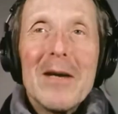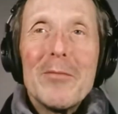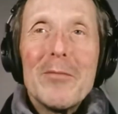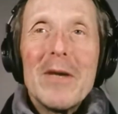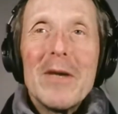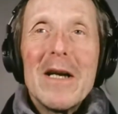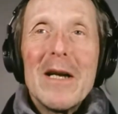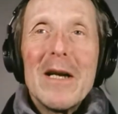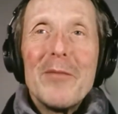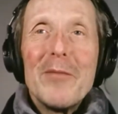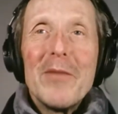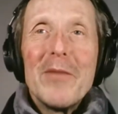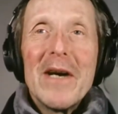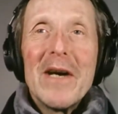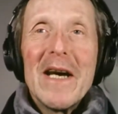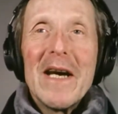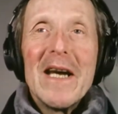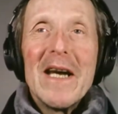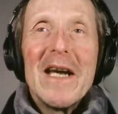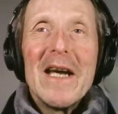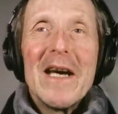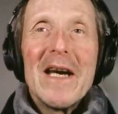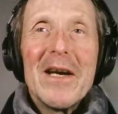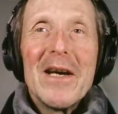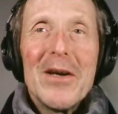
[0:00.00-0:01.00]
I mean, in the
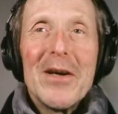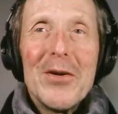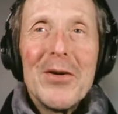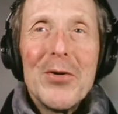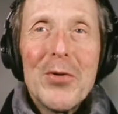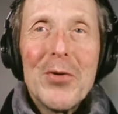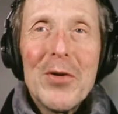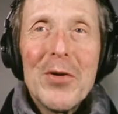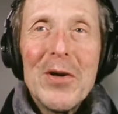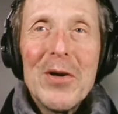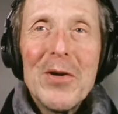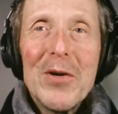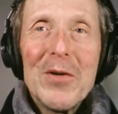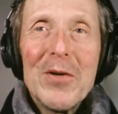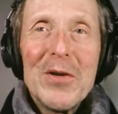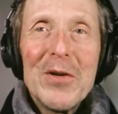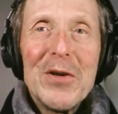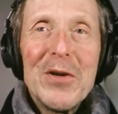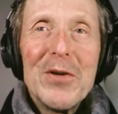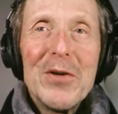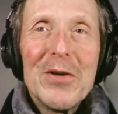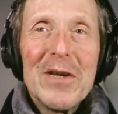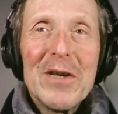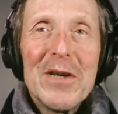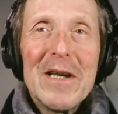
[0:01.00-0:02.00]
beginning you could just
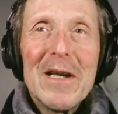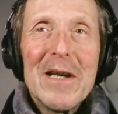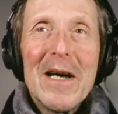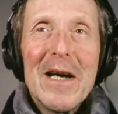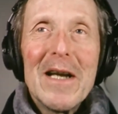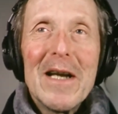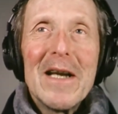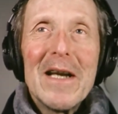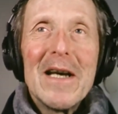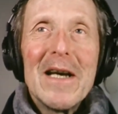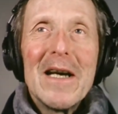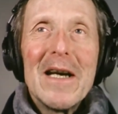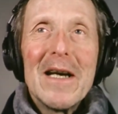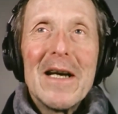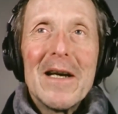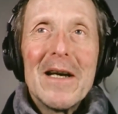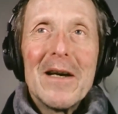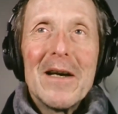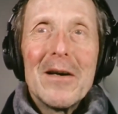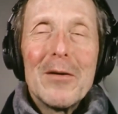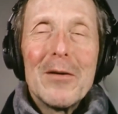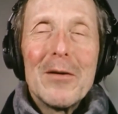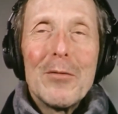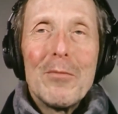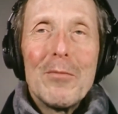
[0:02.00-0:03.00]
use it at
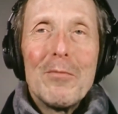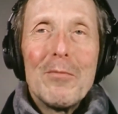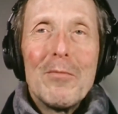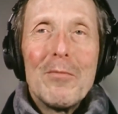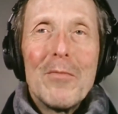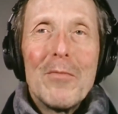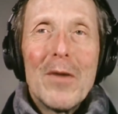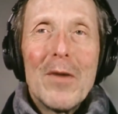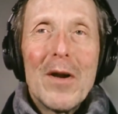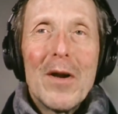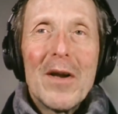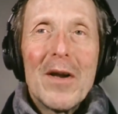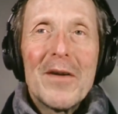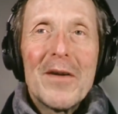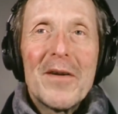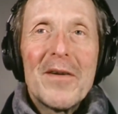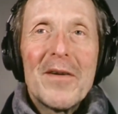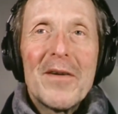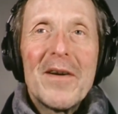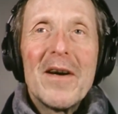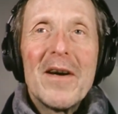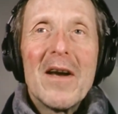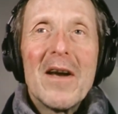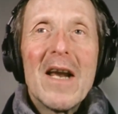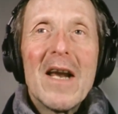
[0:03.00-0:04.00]
the
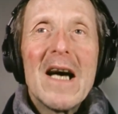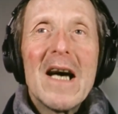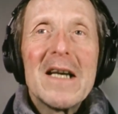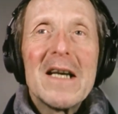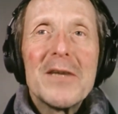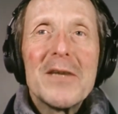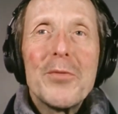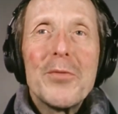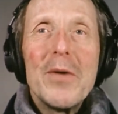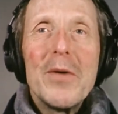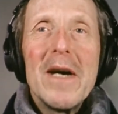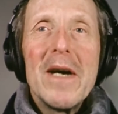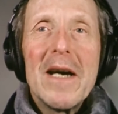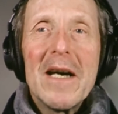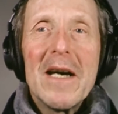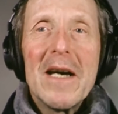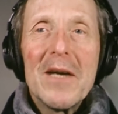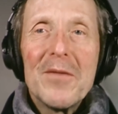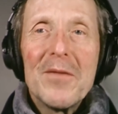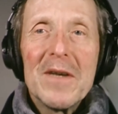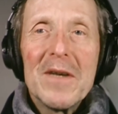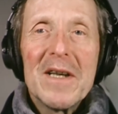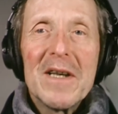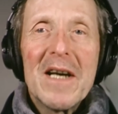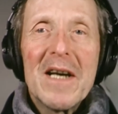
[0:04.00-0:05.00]
till last week
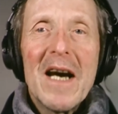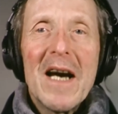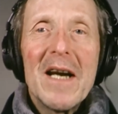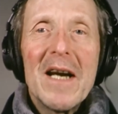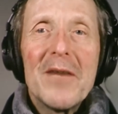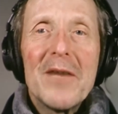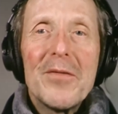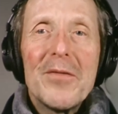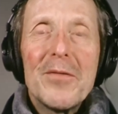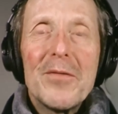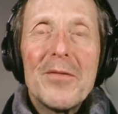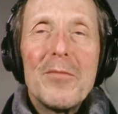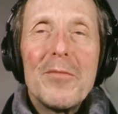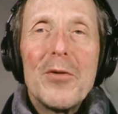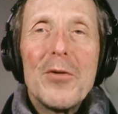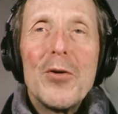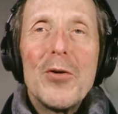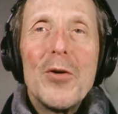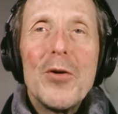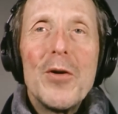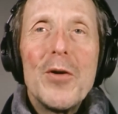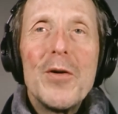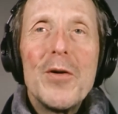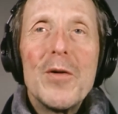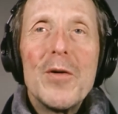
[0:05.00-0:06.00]
it was kind of
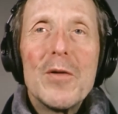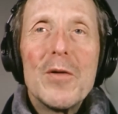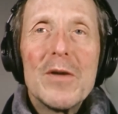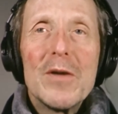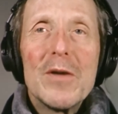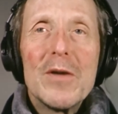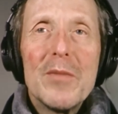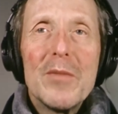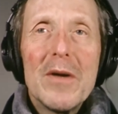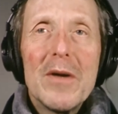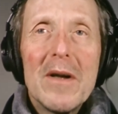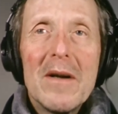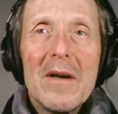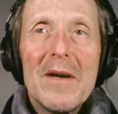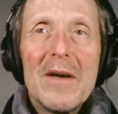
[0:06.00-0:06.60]
unusable.